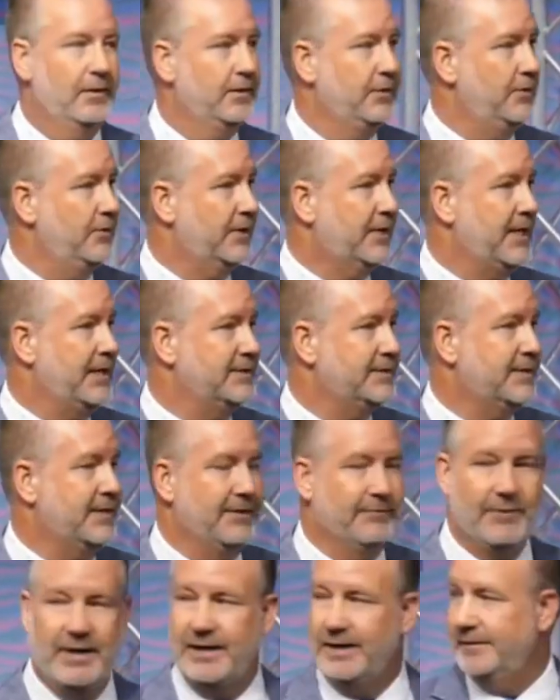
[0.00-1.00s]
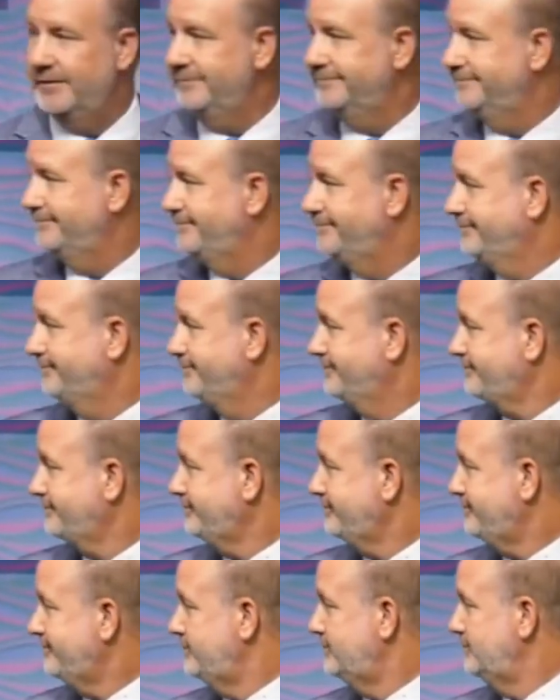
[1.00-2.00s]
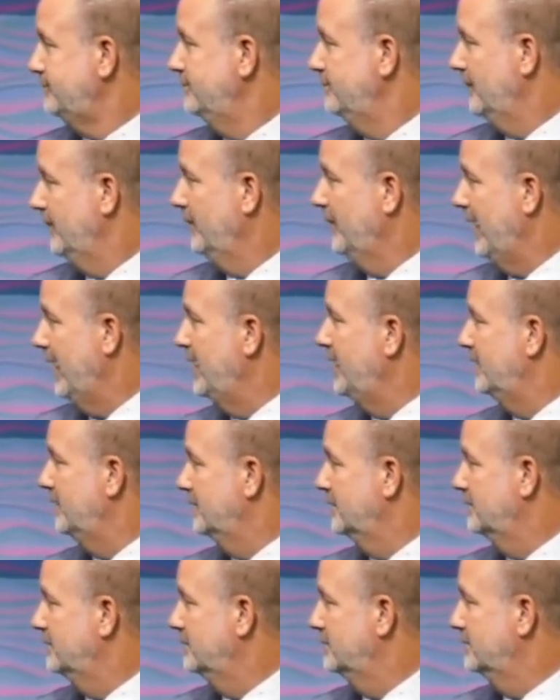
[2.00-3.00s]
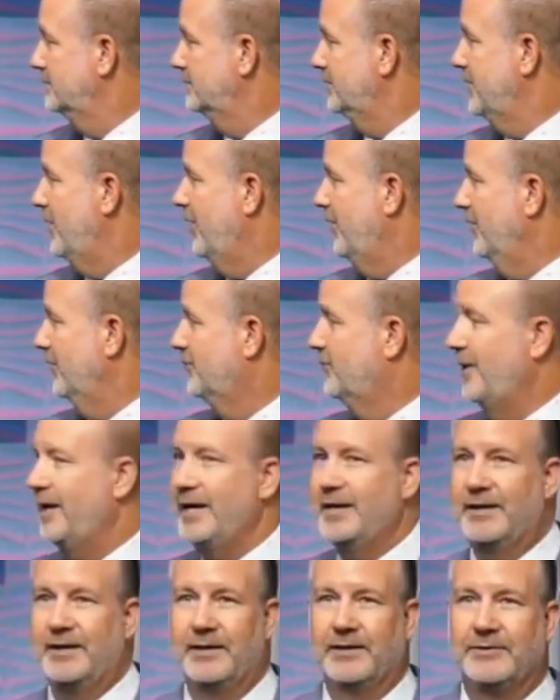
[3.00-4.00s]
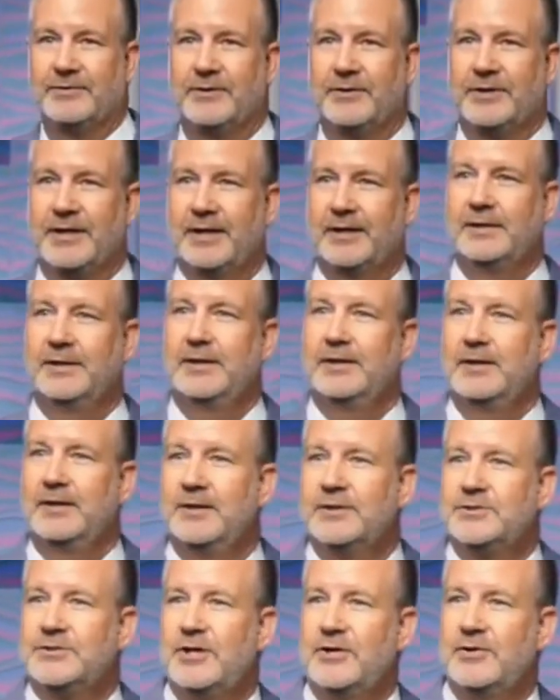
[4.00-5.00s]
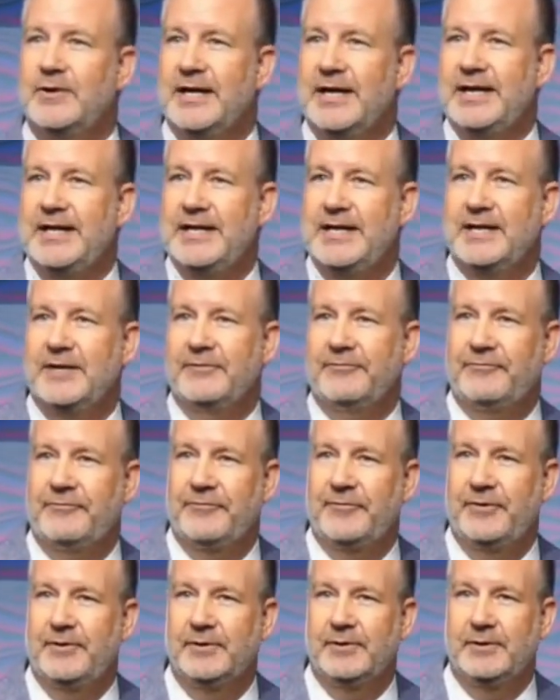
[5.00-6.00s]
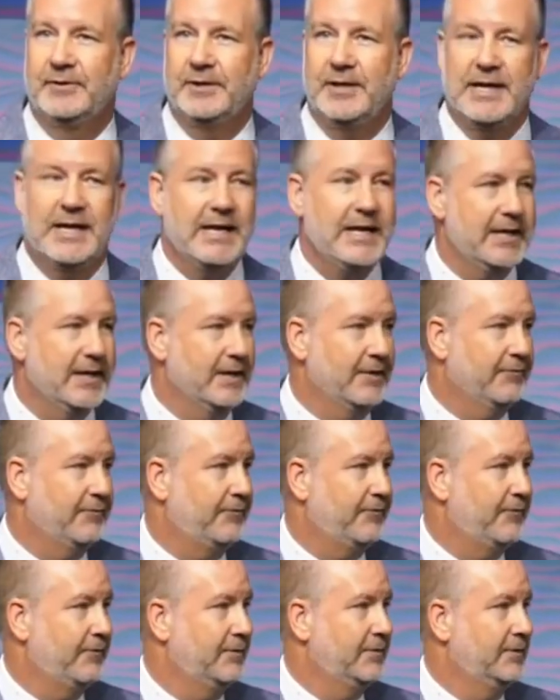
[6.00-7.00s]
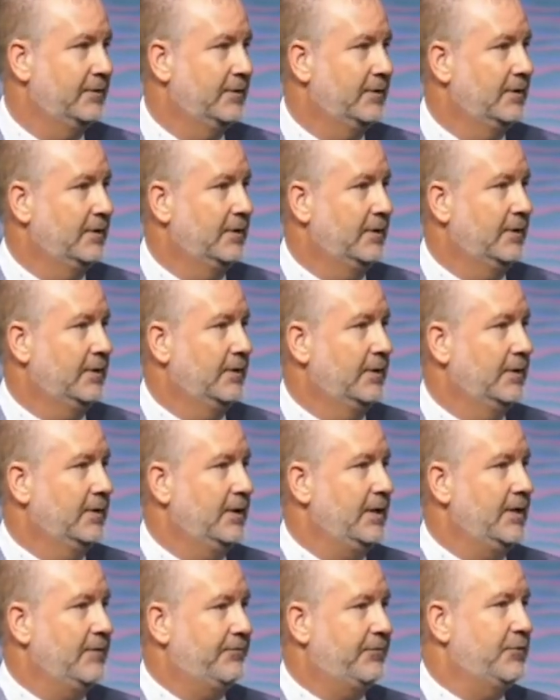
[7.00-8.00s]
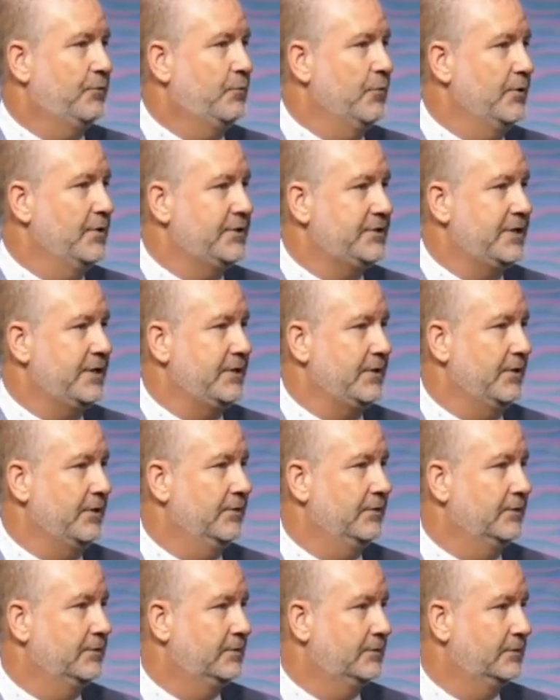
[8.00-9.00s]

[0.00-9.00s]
You're a King's kid, right? Right? Y'all are quiet in here. Okay. So if, if, if the word is in you,